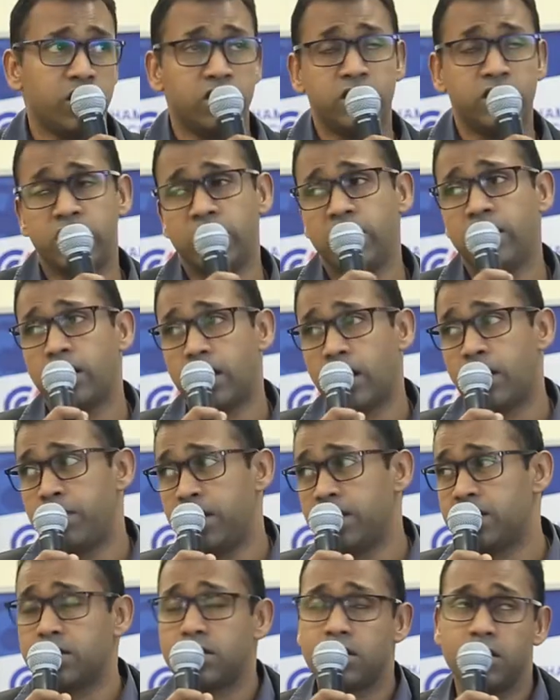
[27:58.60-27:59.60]
changing
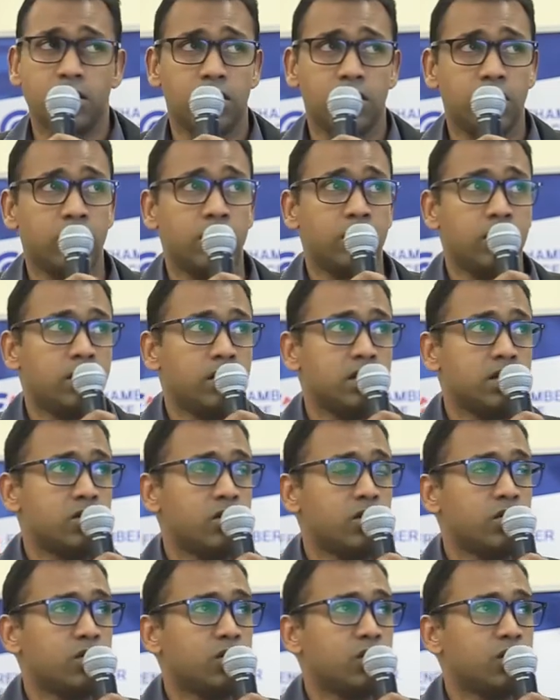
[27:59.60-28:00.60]
habits. It's
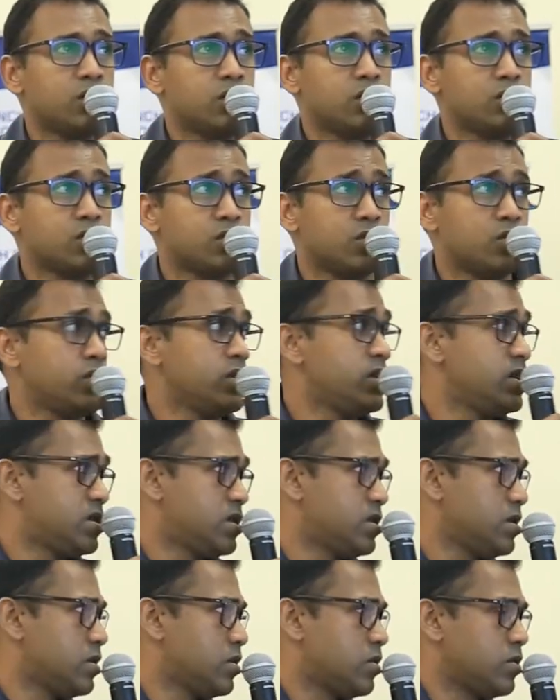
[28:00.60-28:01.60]
not so
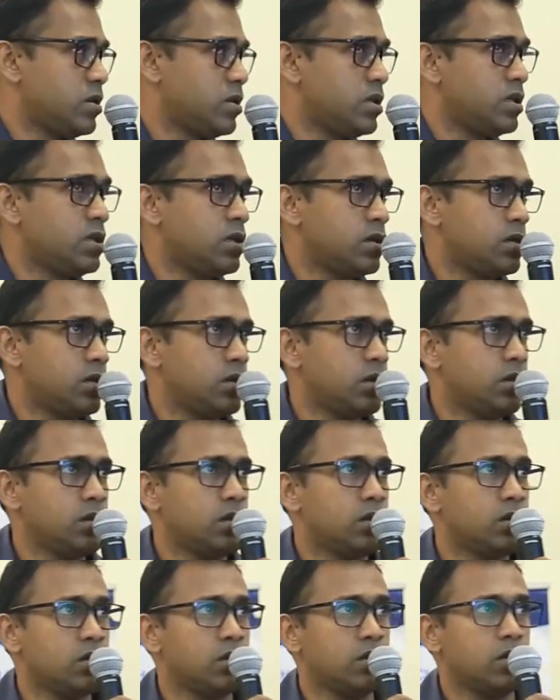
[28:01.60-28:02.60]
easy
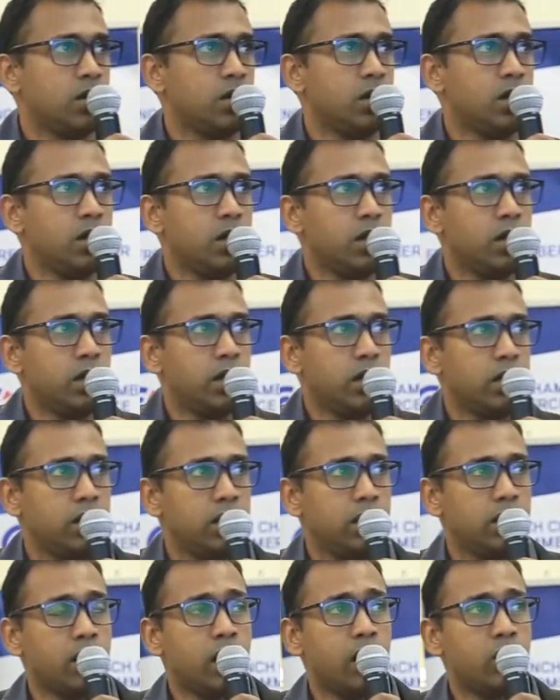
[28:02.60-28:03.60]

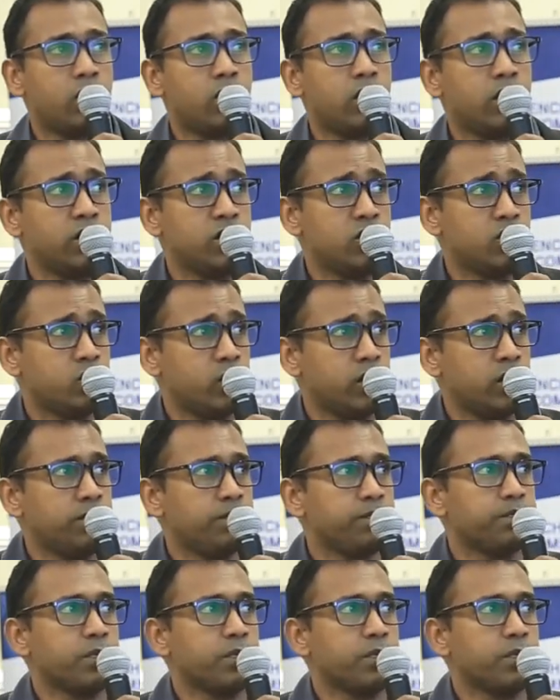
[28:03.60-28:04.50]
in our industry.